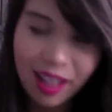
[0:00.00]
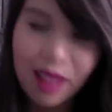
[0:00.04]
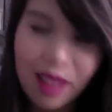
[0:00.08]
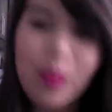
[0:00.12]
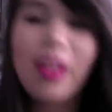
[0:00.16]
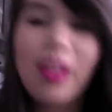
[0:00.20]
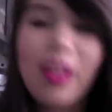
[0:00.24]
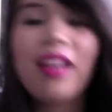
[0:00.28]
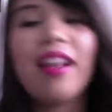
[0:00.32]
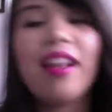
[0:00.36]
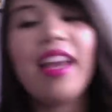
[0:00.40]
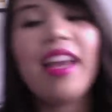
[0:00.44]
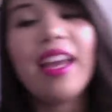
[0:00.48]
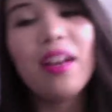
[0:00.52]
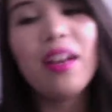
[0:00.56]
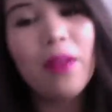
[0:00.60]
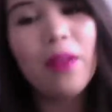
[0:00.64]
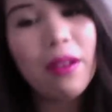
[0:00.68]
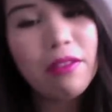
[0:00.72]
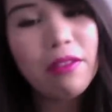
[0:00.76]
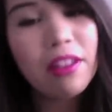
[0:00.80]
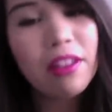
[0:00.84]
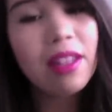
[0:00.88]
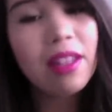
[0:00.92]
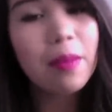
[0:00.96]
I mean, I get
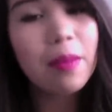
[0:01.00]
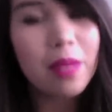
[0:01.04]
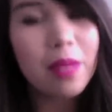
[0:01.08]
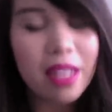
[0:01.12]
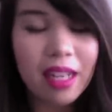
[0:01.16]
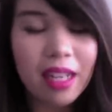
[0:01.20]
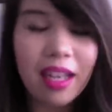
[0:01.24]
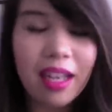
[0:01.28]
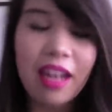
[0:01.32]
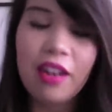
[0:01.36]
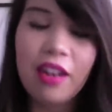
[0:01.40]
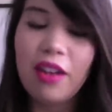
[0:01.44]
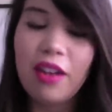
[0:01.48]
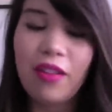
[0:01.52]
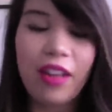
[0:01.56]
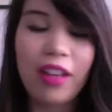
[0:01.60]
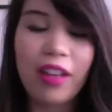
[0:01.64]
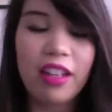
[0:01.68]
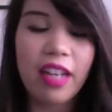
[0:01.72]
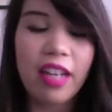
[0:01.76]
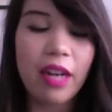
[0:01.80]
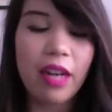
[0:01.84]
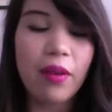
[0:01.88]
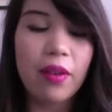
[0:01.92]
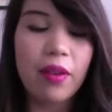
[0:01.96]
away with the lipstick. I don't know if I
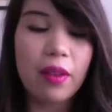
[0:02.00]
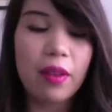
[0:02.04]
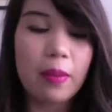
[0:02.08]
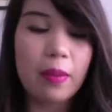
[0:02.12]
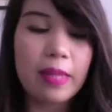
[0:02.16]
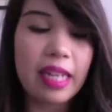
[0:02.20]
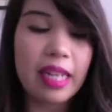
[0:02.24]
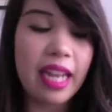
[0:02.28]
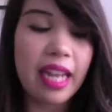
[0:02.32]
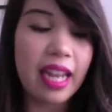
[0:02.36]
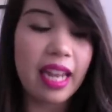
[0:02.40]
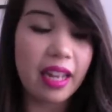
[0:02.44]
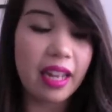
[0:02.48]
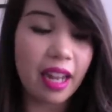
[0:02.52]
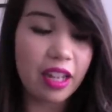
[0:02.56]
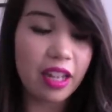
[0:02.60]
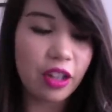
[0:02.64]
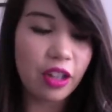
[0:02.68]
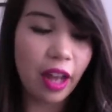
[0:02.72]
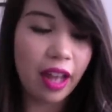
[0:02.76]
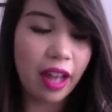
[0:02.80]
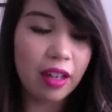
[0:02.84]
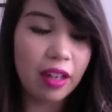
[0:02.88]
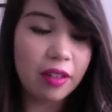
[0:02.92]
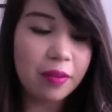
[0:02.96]
could get away with lipstick and
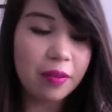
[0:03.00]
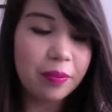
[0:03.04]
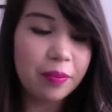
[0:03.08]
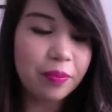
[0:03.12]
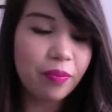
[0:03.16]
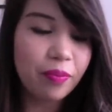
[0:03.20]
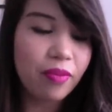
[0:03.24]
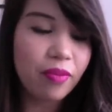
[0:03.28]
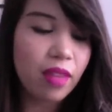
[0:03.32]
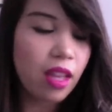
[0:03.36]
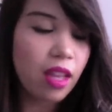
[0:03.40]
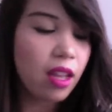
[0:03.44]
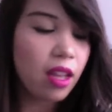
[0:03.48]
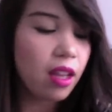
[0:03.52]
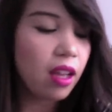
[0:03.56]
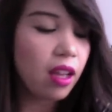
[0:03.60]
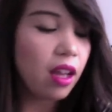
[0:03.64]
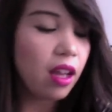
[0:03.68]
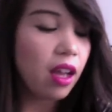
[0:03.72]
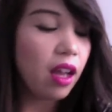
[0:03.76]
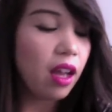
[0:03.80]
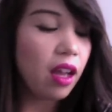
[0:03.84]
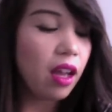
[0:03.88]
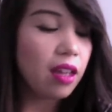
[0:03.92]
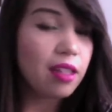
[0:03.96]
eyeshadow.
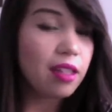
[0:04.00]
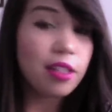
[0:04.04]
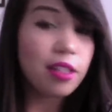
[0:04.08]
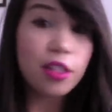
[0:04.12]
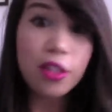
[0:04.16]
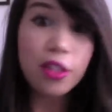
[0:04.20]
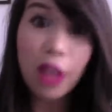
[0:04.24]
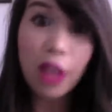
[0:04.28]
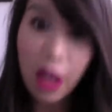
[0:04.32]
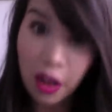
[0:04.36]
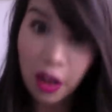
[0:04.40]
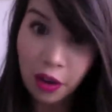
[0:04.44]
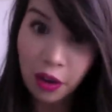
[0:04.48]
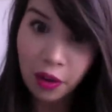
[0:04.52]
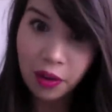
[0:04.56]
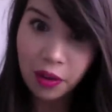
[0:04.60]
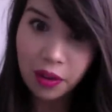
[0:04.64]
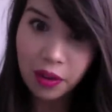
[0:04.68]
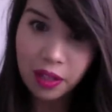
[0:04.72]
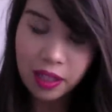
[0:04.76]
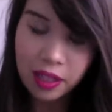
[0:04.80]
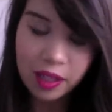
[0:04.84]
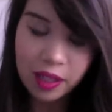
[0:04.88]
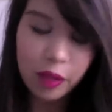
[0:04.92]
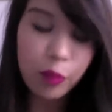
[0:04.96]
So,
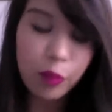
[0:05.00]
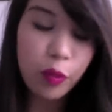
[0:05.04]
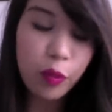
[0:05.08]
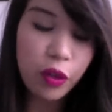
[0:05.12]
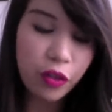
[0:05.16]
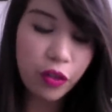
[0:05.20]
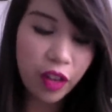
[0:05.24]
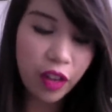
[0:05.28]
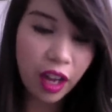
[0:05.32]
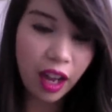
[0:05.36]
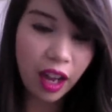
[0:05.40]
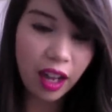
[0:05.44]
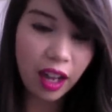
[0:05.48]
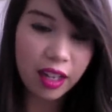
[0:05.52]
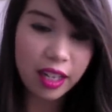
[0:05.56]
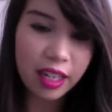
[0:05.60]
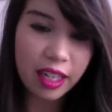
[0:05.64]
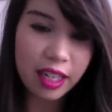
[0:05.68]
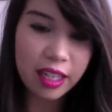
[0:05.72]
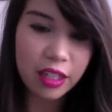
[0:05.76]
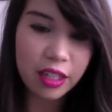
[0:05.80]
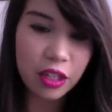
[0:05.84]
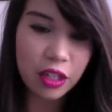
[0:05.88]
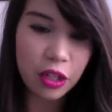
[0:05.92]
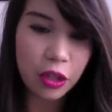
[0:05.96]
moving on
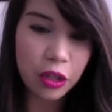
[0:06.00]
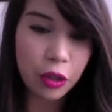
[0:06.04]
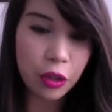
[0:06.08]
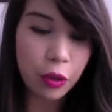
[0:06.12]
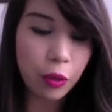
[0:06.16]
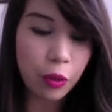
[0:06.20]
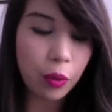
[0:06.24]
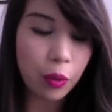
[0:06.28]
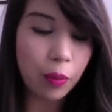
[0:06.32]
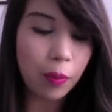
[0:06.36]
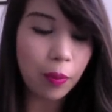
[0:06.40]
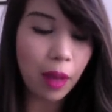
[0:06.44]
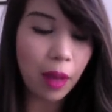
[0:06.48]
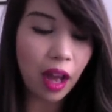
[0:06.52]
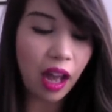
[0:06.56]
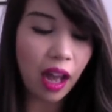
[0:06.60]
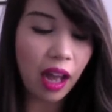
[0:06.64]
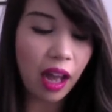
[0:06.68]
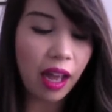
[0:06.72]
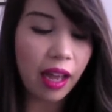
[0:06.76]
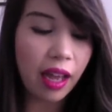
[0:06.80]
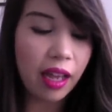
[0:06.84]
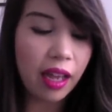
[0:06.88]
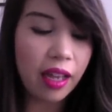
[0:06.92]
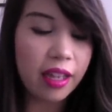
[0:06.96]
into
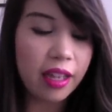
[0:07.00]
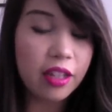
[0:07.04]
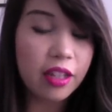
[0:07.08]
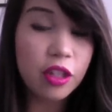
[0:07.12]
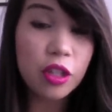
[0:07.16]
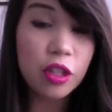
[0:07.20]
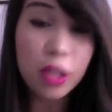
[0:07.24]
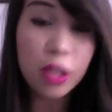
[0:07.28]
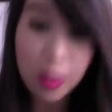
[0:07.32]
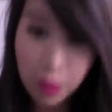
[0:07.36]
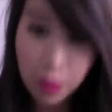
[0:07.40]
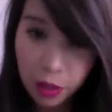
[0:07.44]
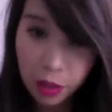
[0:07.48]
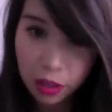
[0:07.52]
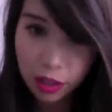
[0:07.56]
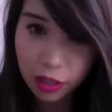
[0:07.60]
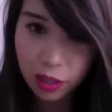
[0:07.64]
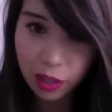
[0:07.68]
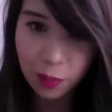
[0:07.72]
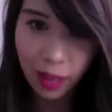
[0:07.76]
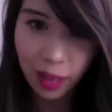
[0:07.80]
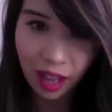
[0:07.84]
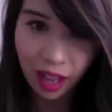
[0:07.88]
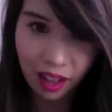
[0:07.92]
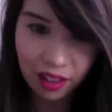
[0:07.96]
my
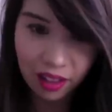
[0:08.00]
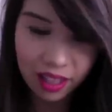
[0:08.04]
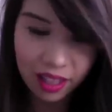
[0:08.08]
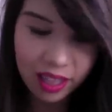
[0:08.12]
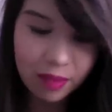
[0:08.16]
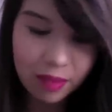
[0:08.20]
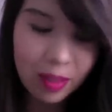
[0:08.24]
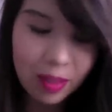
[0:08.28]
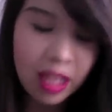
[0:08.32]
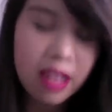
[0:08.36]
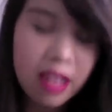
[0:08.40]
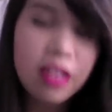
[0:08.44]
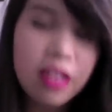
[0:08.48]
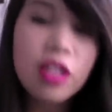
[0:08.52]
shimmers palette.